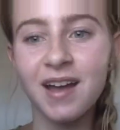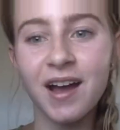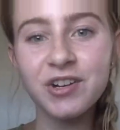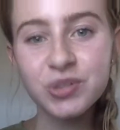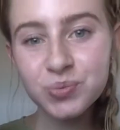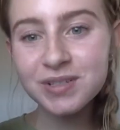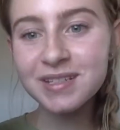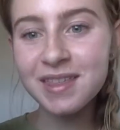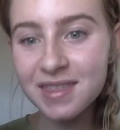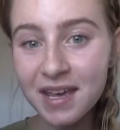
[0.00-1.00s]
I just want
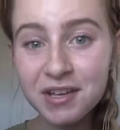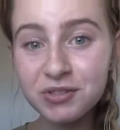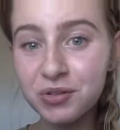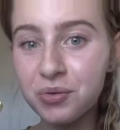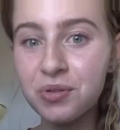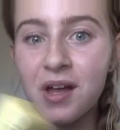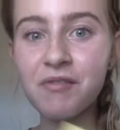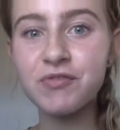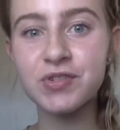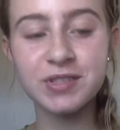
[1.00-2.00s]
to thank TULA
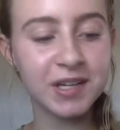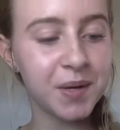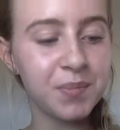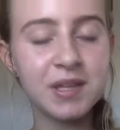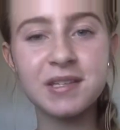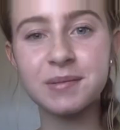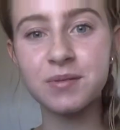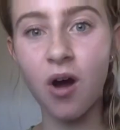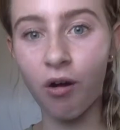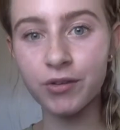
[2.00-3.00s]
for sending me this
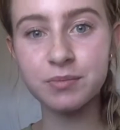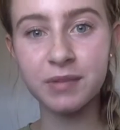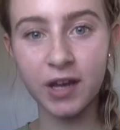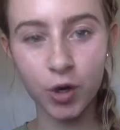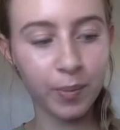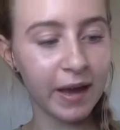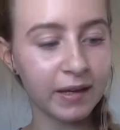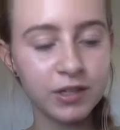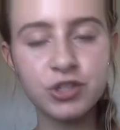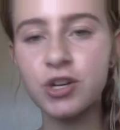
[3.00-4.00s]
awesome care
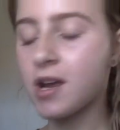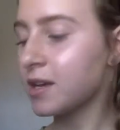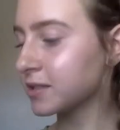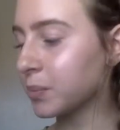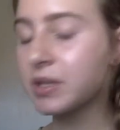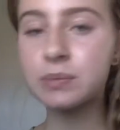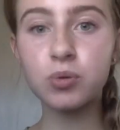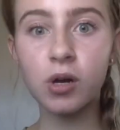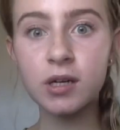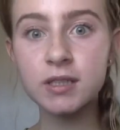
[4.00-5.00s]
package. Some of these
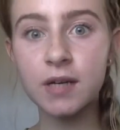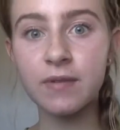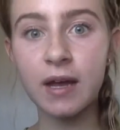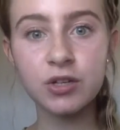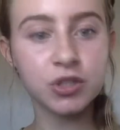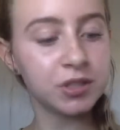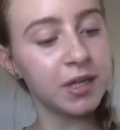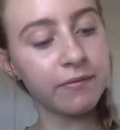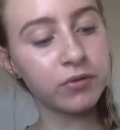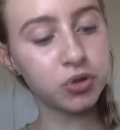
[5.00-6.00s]
products I've actually
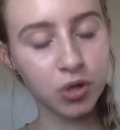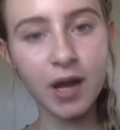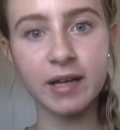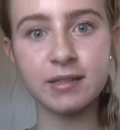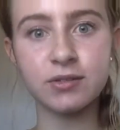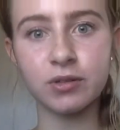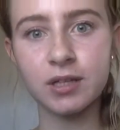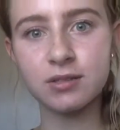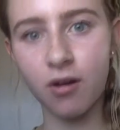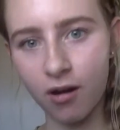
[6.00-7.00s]
never tried, so
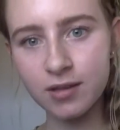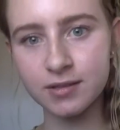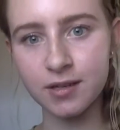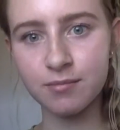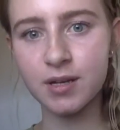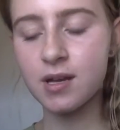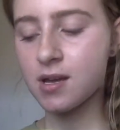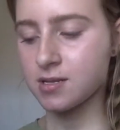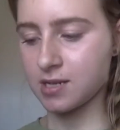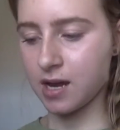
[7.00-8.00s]
that's awesome.
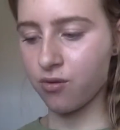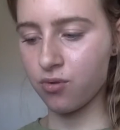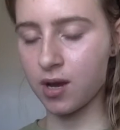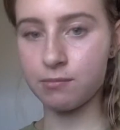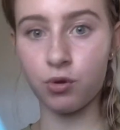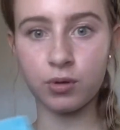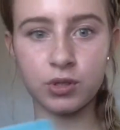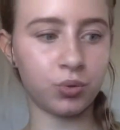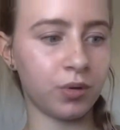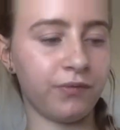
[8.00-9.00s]
Now I'm going
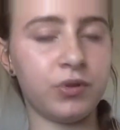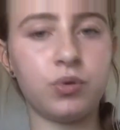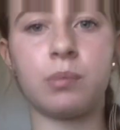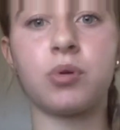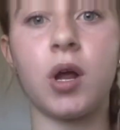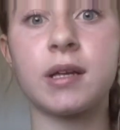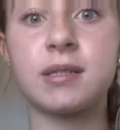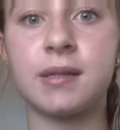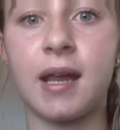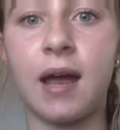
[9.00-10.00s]
to review the products
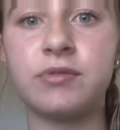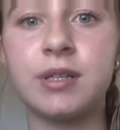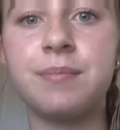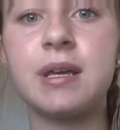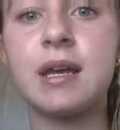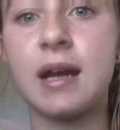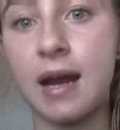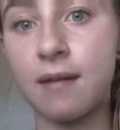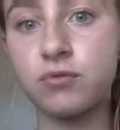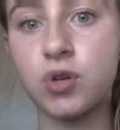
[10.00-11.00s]
that they have sent me and I
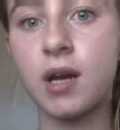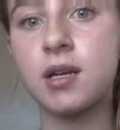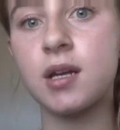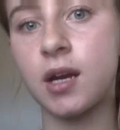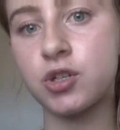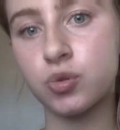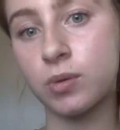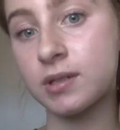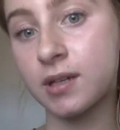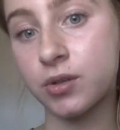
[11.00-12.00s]
have tried. And I just
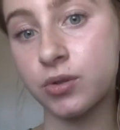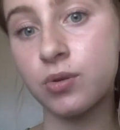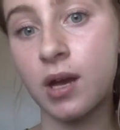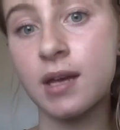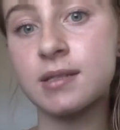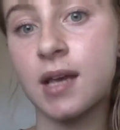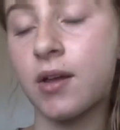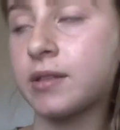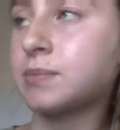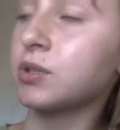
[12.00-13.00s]
want to tell you guys how
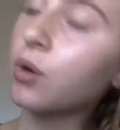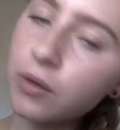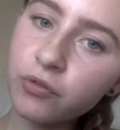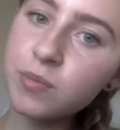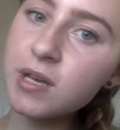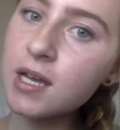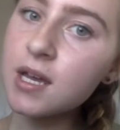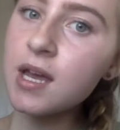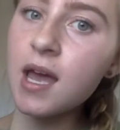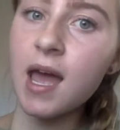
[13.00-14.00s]
that's been going for me
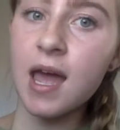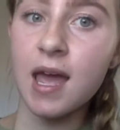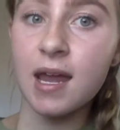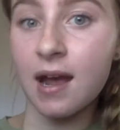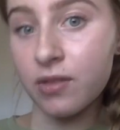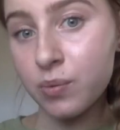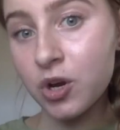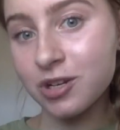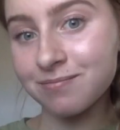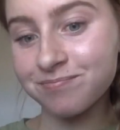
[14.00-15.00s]
and how they work.